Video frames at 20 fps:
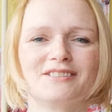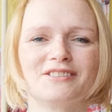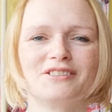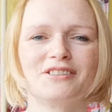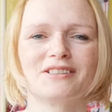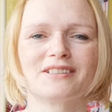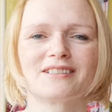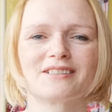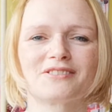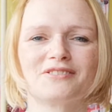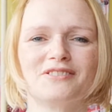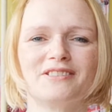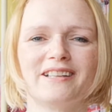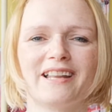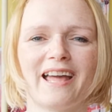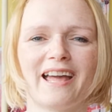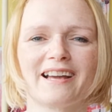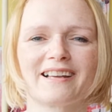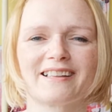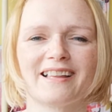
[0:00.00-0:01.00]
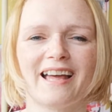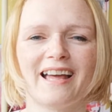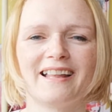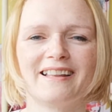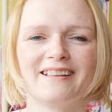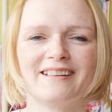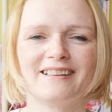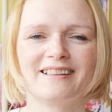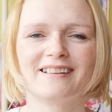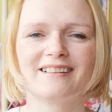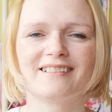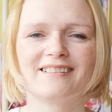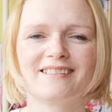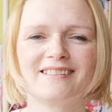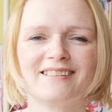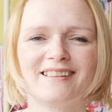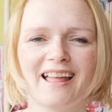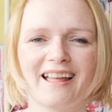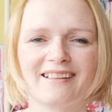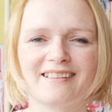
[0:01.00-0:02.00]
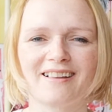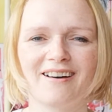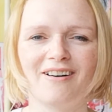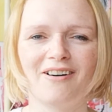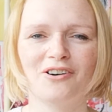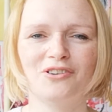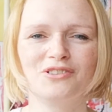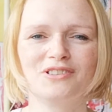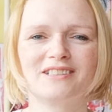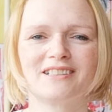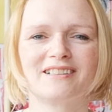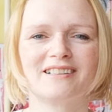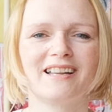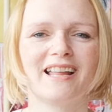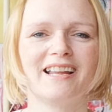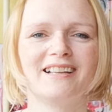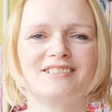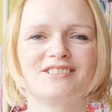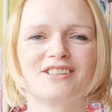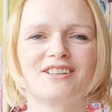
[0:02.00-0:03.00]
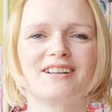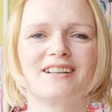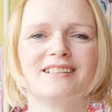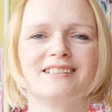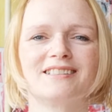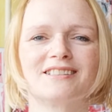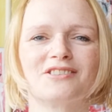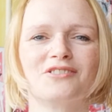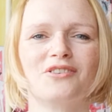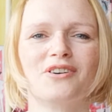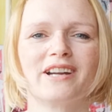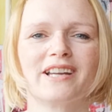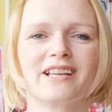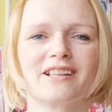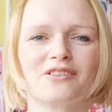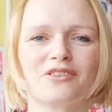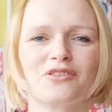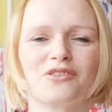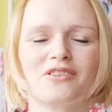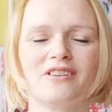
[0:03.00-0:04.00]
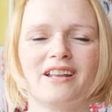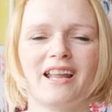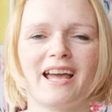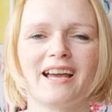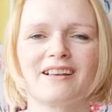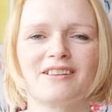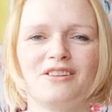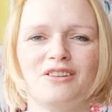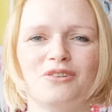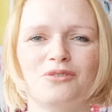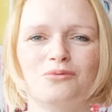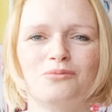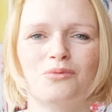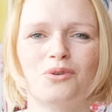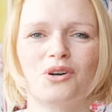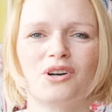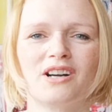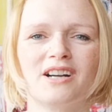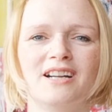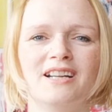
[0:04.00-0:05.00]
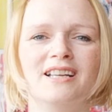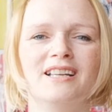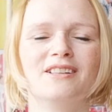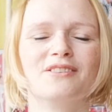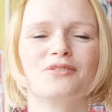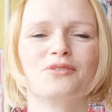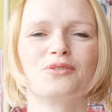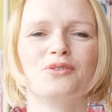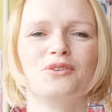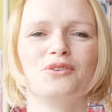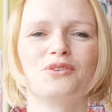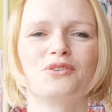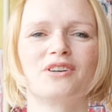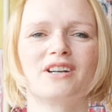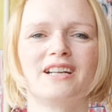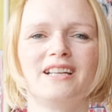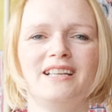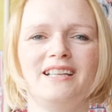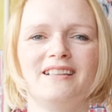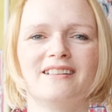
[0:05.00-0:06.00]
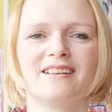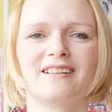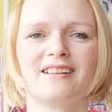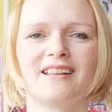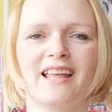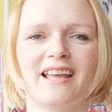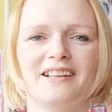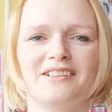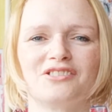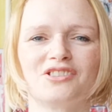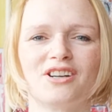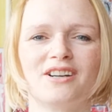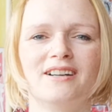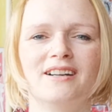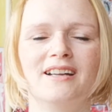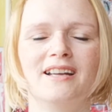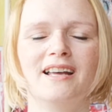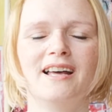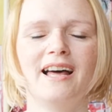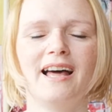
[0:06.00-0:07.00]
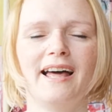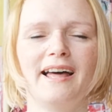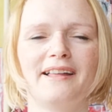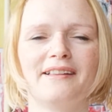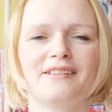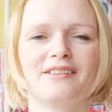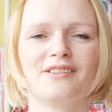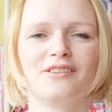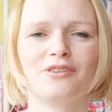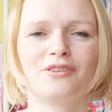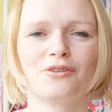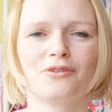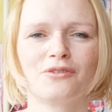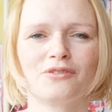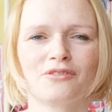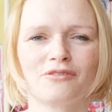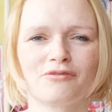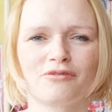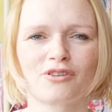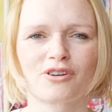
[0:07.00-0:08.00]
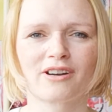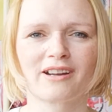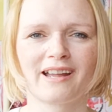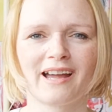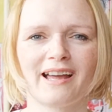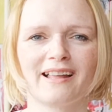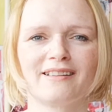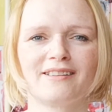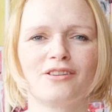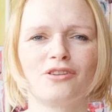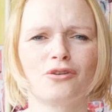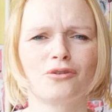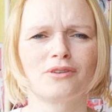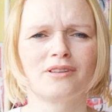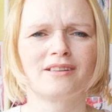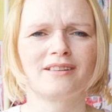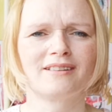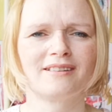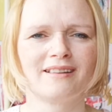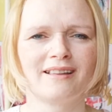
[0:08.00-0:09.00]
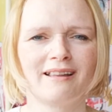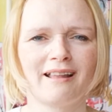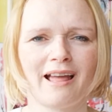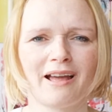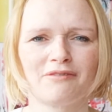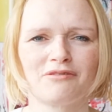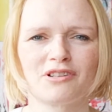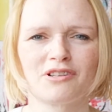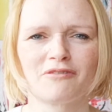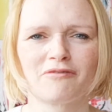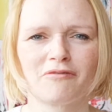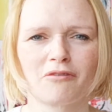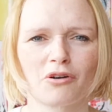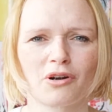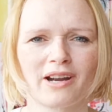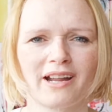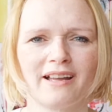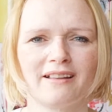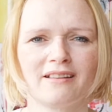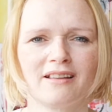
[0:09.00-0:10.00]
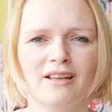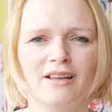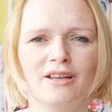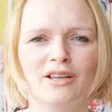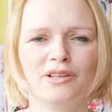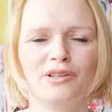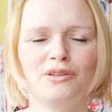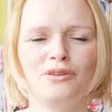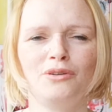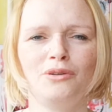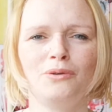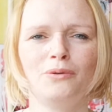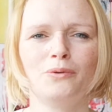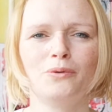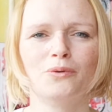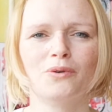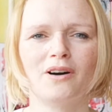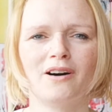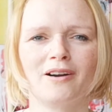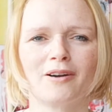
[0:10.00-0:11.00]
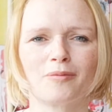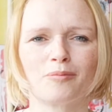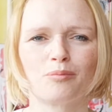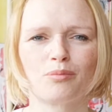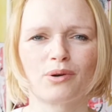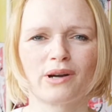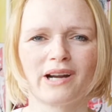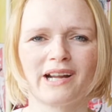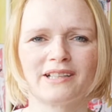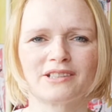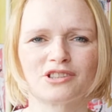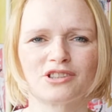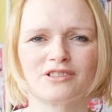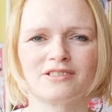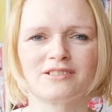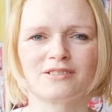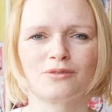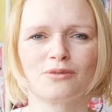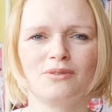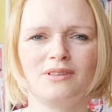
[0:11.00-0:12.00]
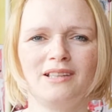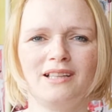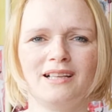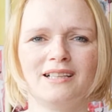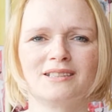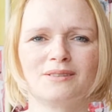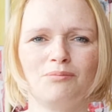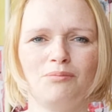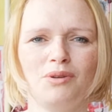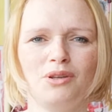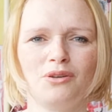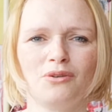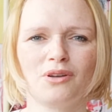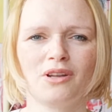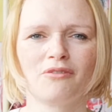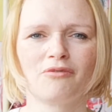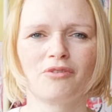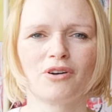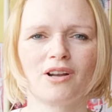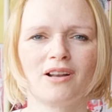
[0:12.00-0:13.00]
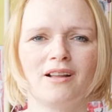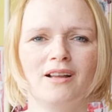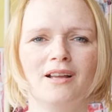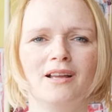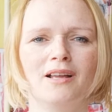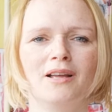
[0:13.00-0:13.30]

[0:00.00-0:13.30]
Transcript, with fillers: Just connect, and that outer nature is going to connect you more to your inner nature and don't forget don't never forget you are precious to this beautiful